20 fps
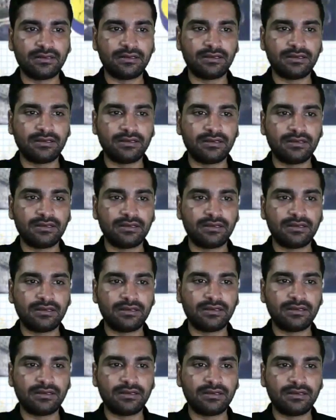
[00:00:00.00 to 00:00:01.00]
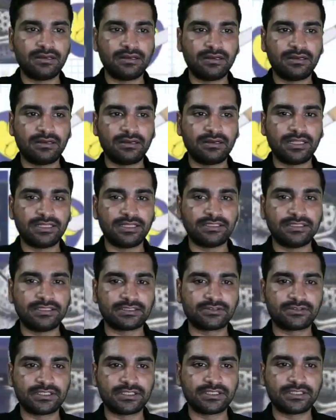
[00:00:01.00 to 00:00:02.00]
So just before ending the class,
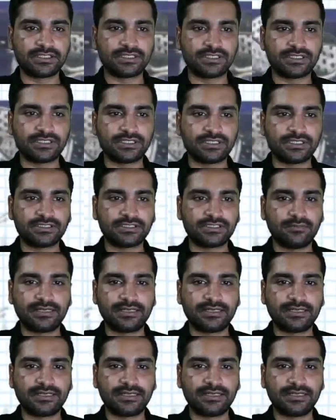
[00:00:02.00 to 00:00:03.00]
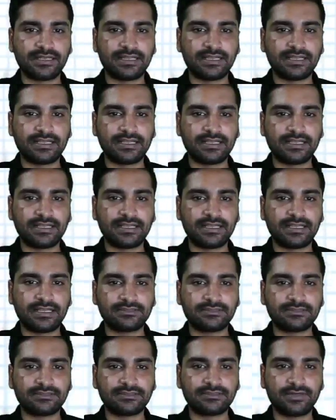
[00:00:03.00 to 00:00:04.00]
brushing up the highlights what we
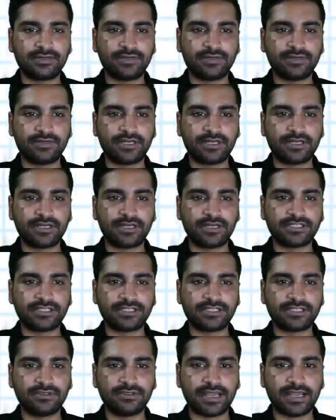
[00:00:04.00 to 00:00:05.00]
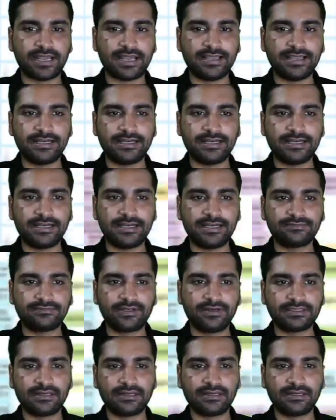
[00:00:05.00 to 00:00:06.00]
discussed and what are yet to be discussed in
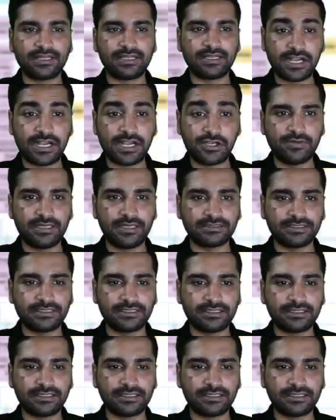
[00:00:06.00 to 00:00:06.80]
the coming lectures.